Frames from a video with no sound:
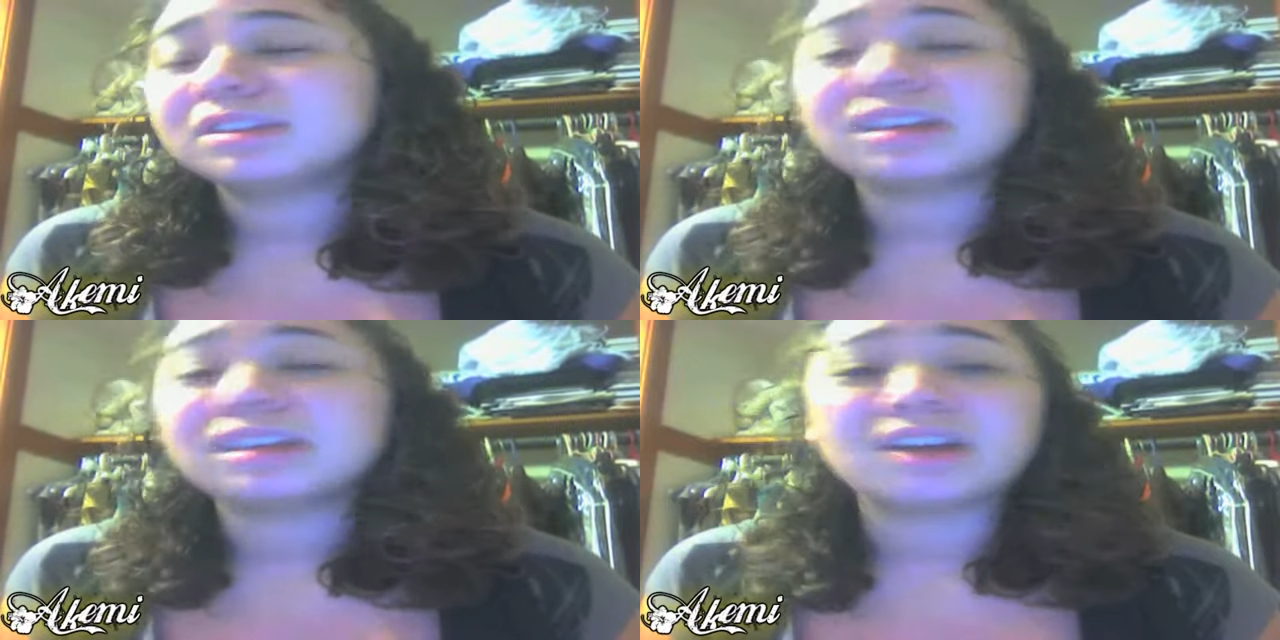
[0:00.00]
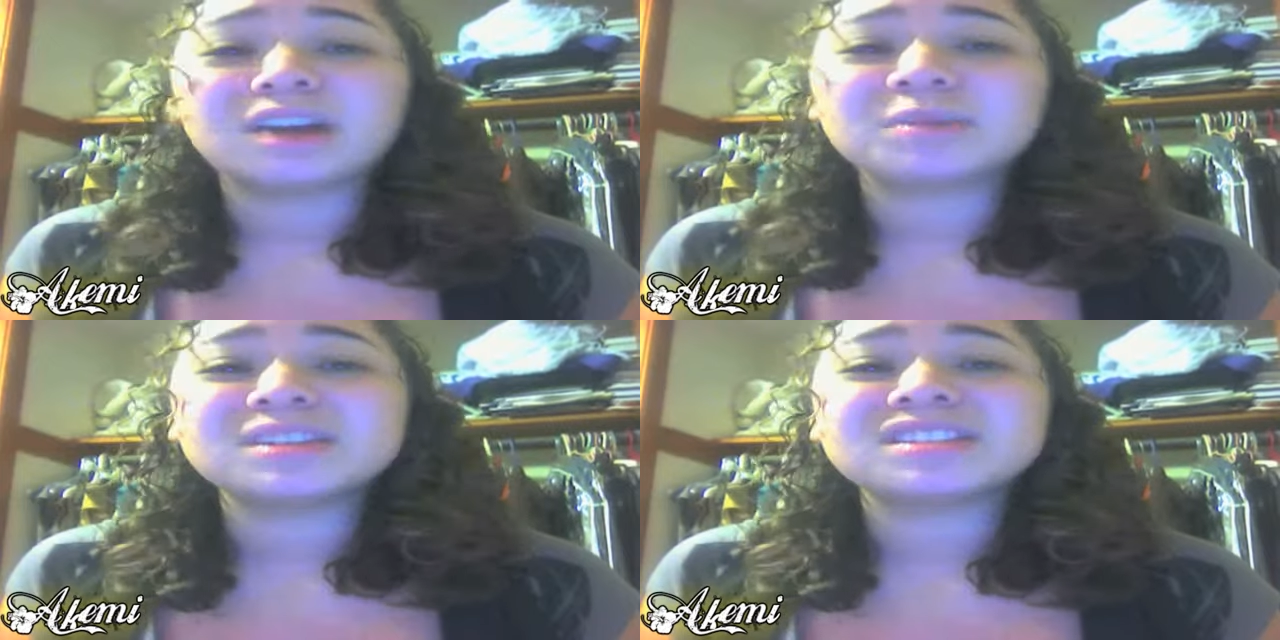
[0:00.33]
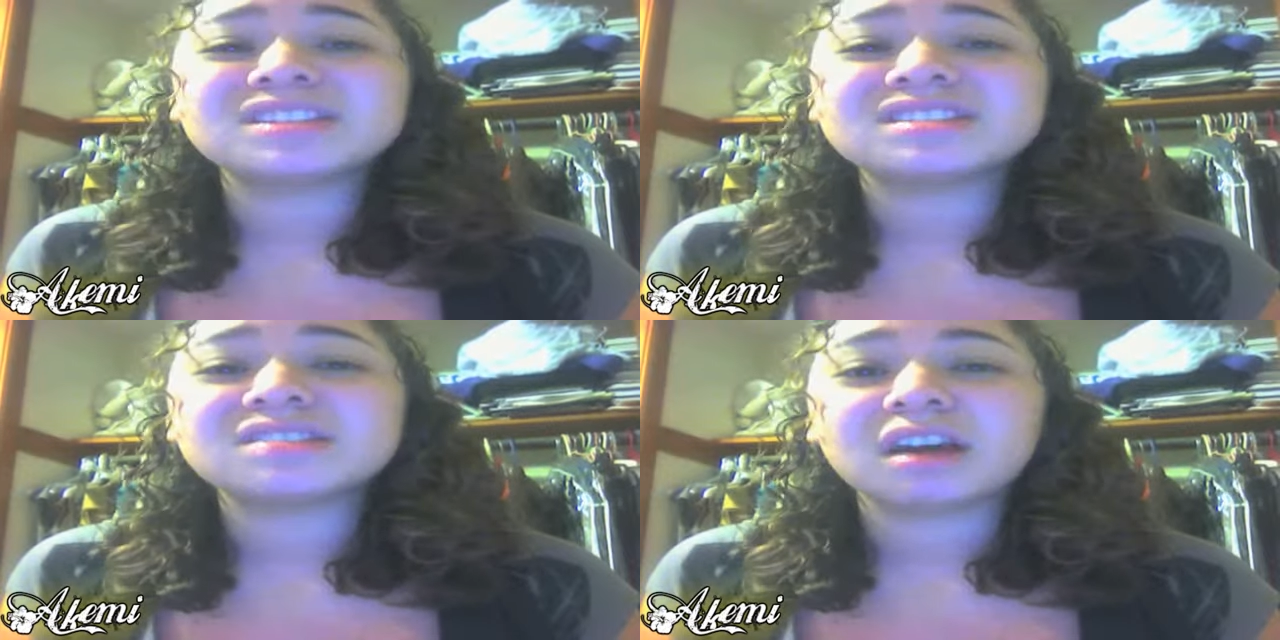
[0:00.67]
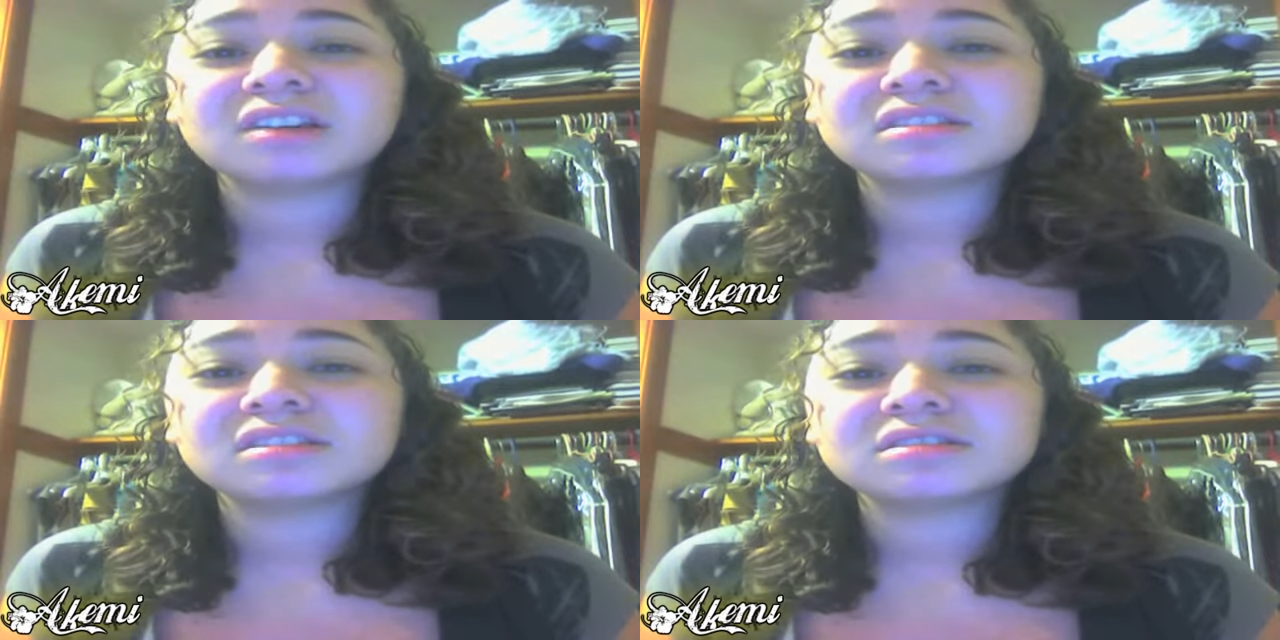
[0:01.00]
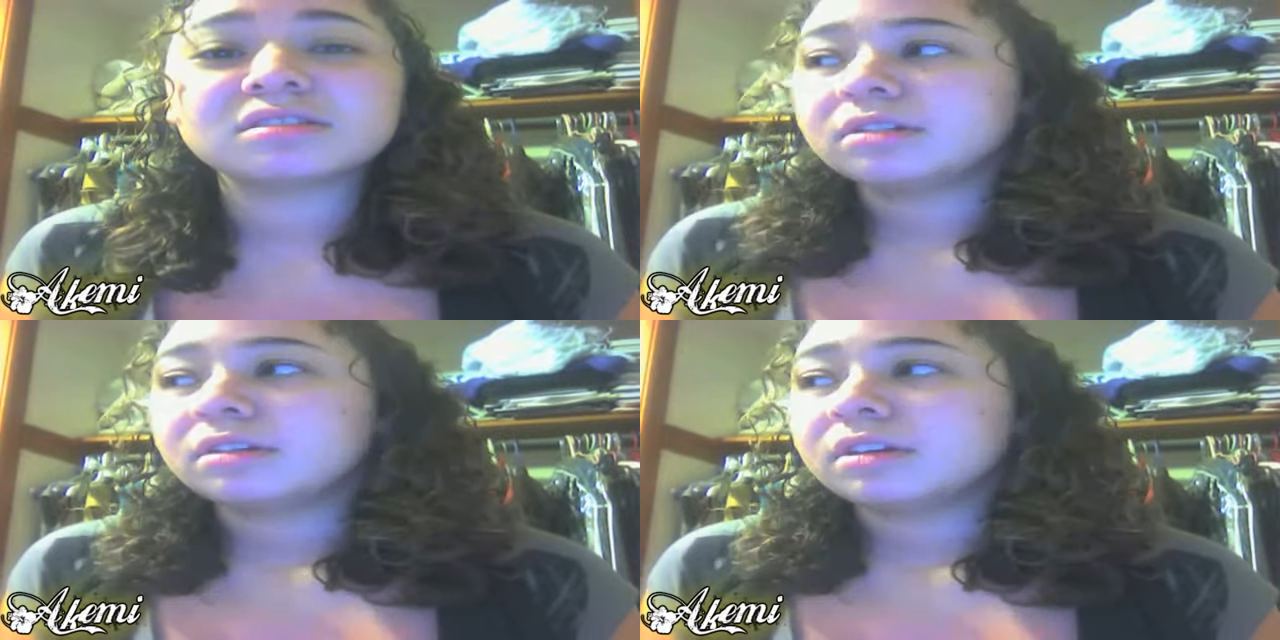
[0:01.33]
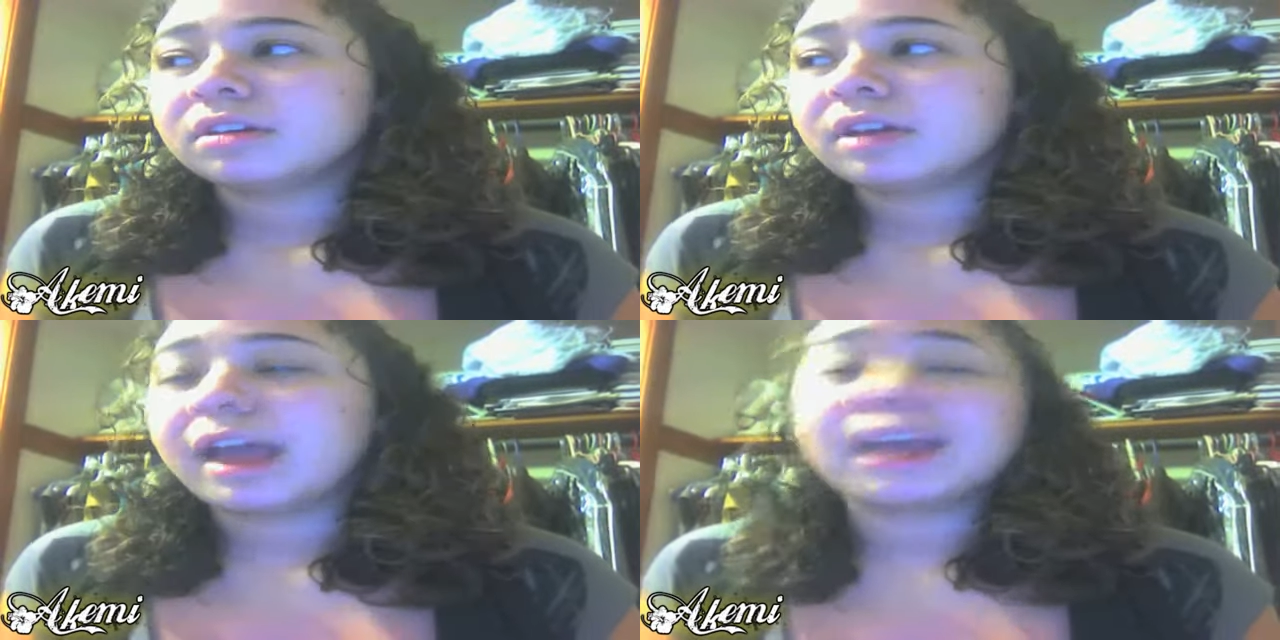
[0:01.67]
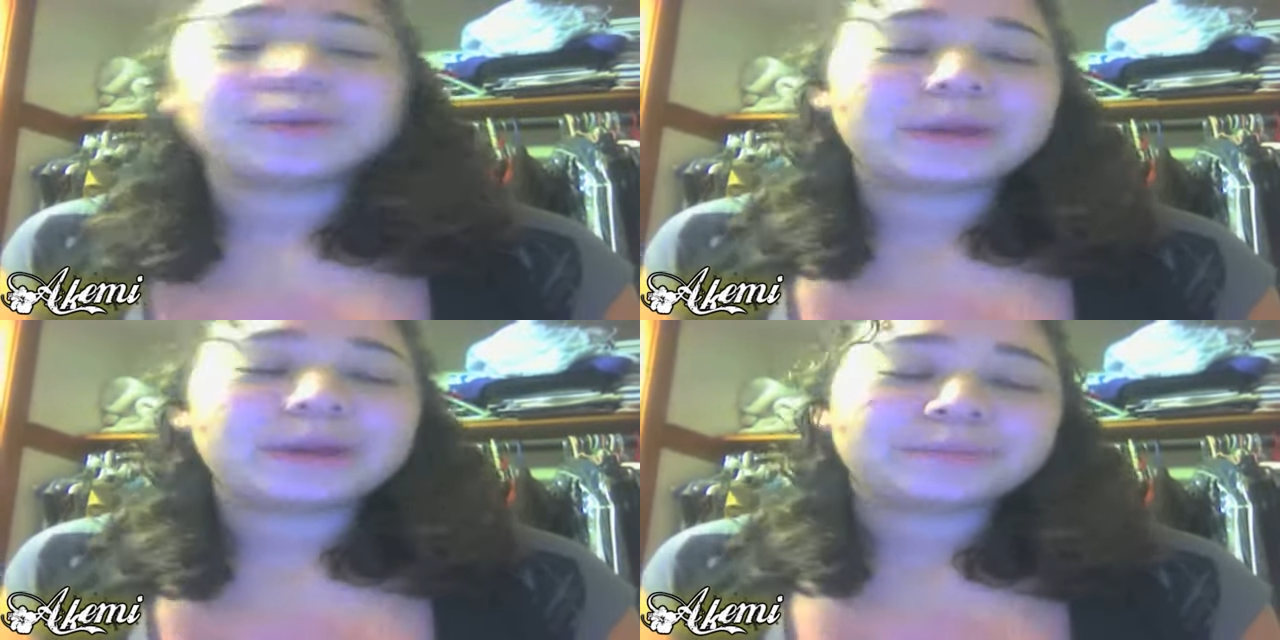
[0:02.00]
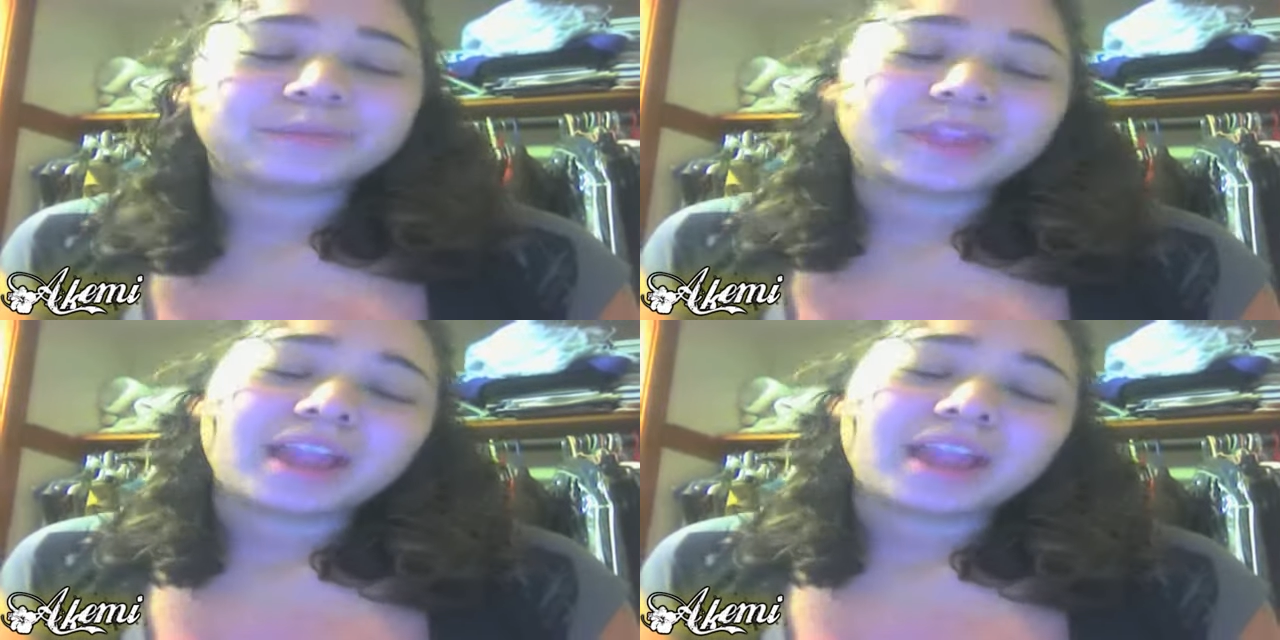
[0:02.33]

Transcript: The economy sucks. Anyway,